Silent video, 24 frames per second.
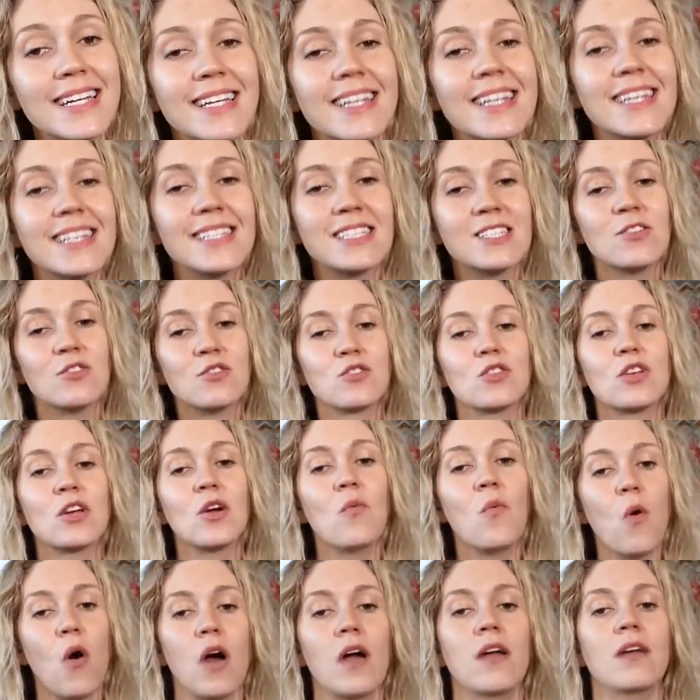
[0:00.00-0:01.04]
It's usually a
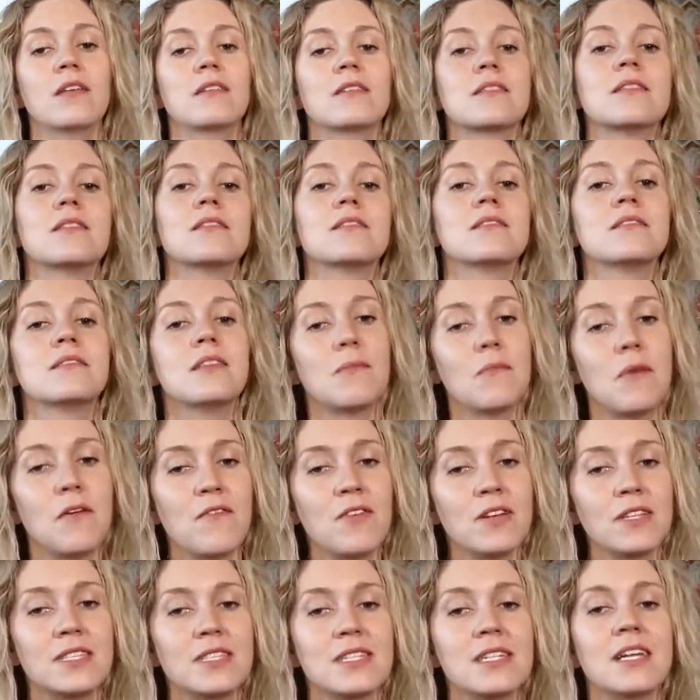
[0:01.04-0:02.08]
want. Some of
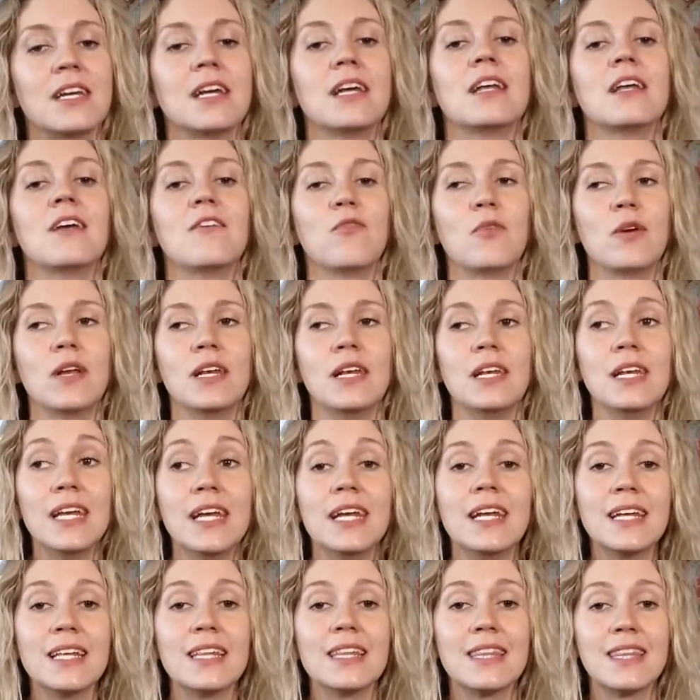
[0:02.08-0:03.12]
it's need. If we need
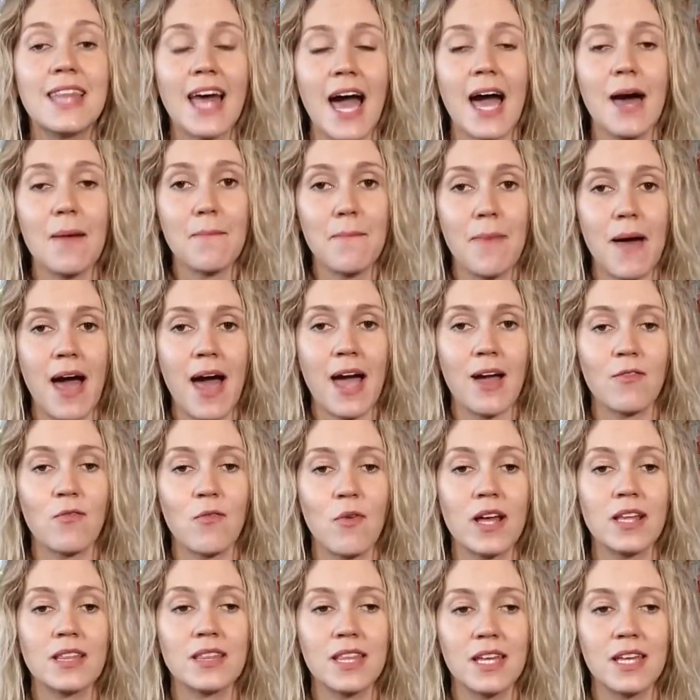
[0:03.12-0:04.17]
it that bad
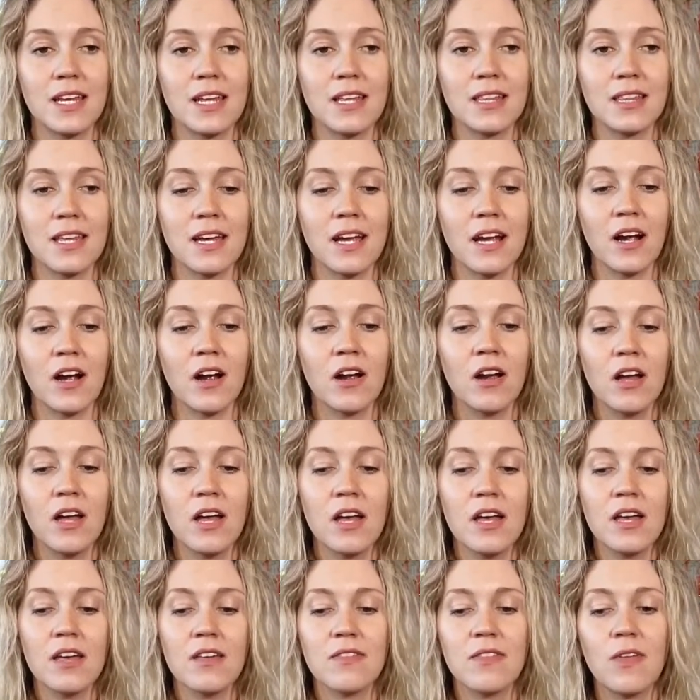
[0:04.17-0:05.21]
right then and there,
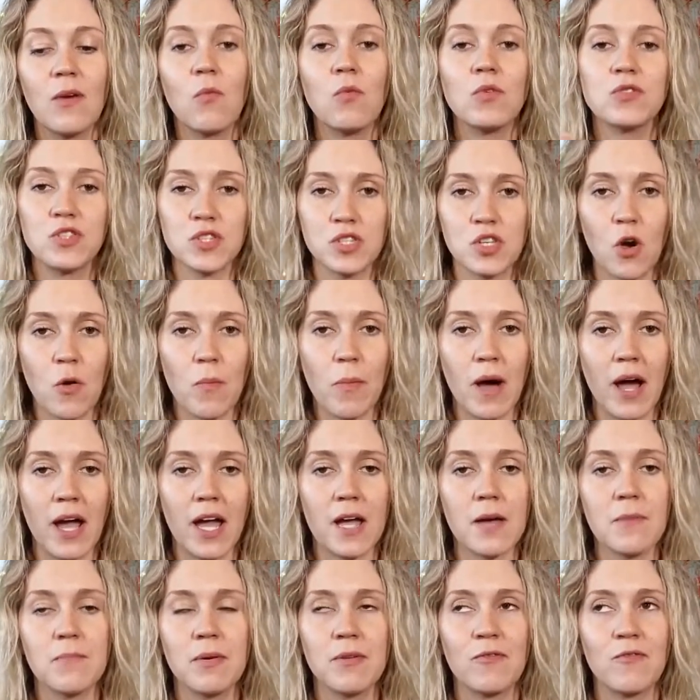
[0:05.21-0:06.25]
then we'll just go buy it.
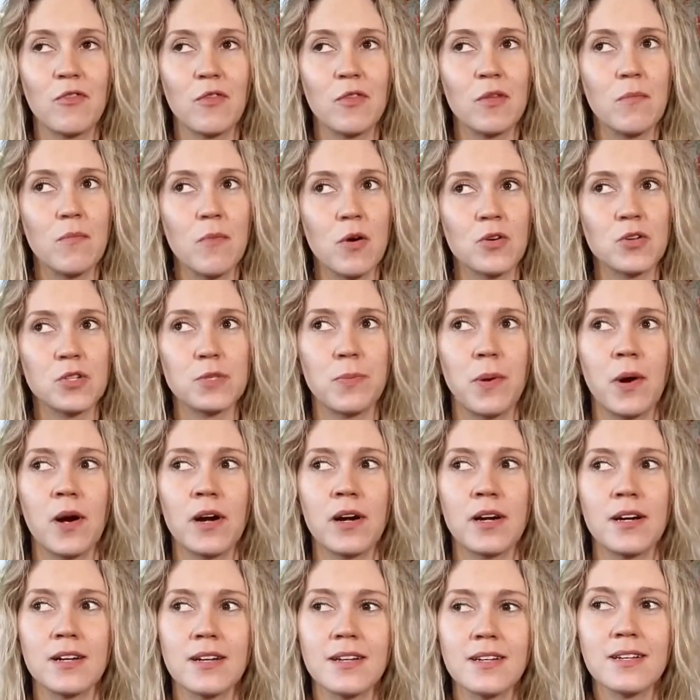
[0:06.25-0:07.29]
But for the most part,
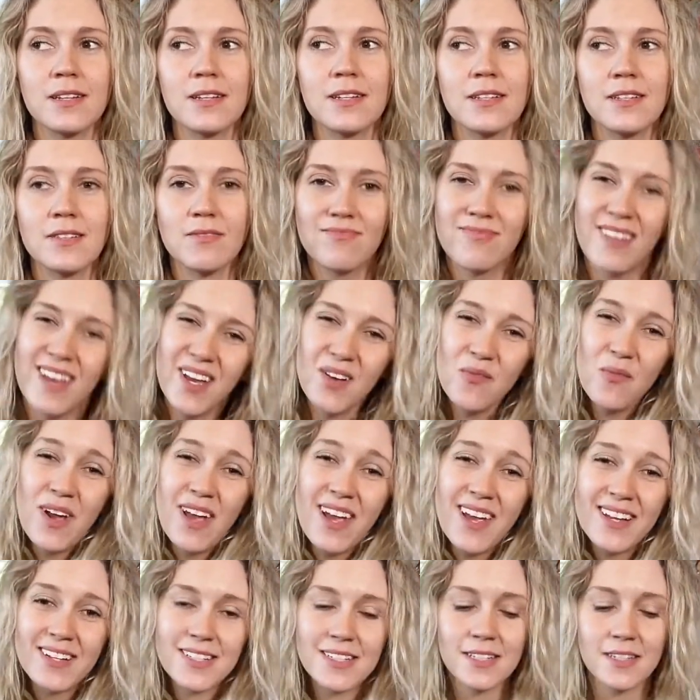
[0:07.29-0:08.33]
they can
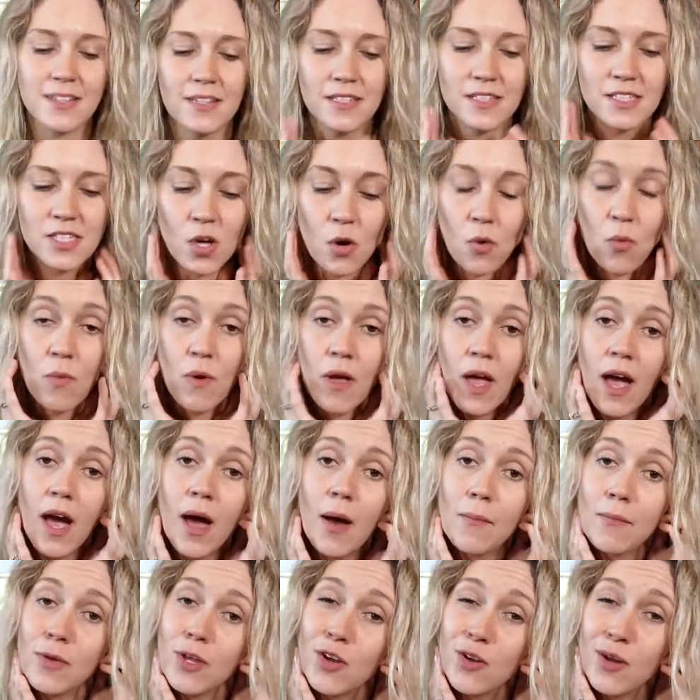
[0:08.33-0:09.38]
wait. So
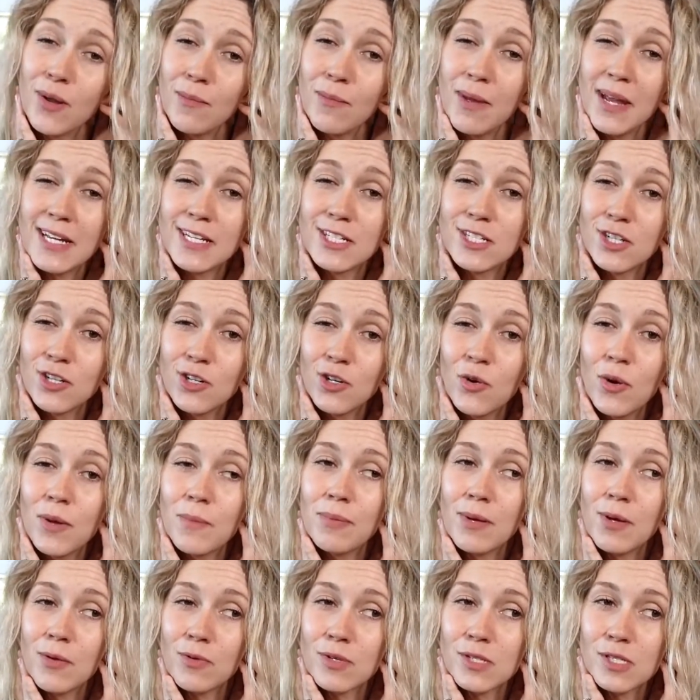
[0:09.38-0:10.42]
you can make do and be
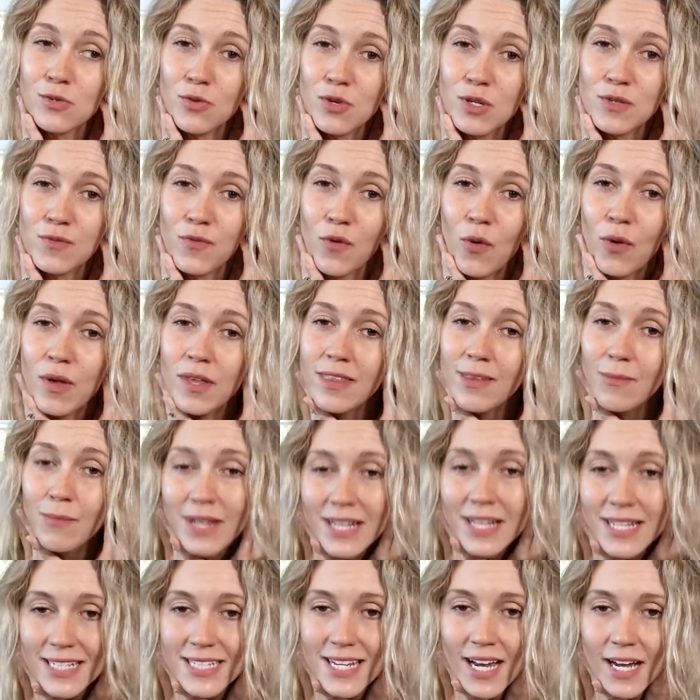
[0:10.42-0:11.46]
resourceful in the
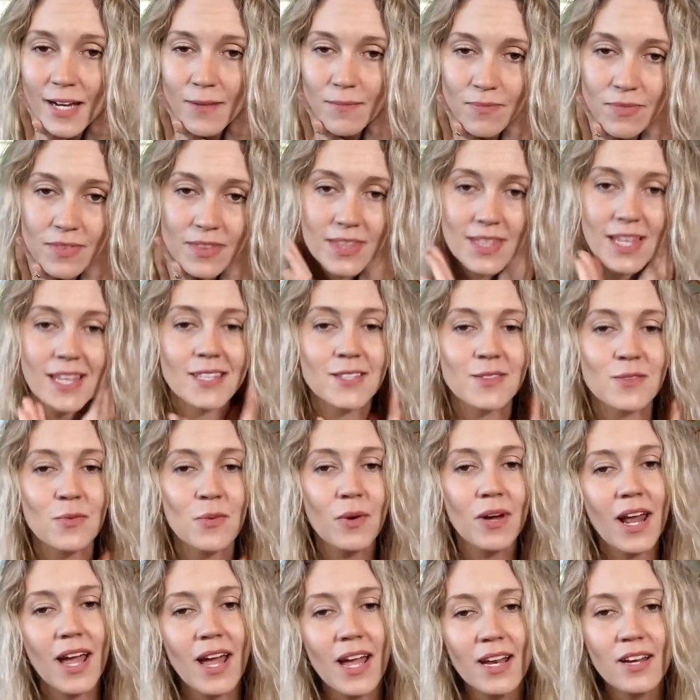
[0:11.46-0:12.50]
meantime. That's what
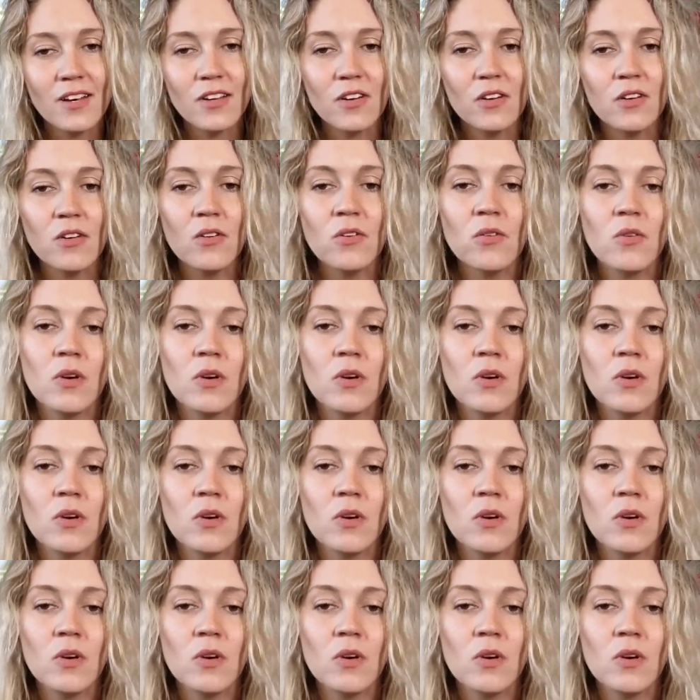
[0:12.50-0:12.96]
I do.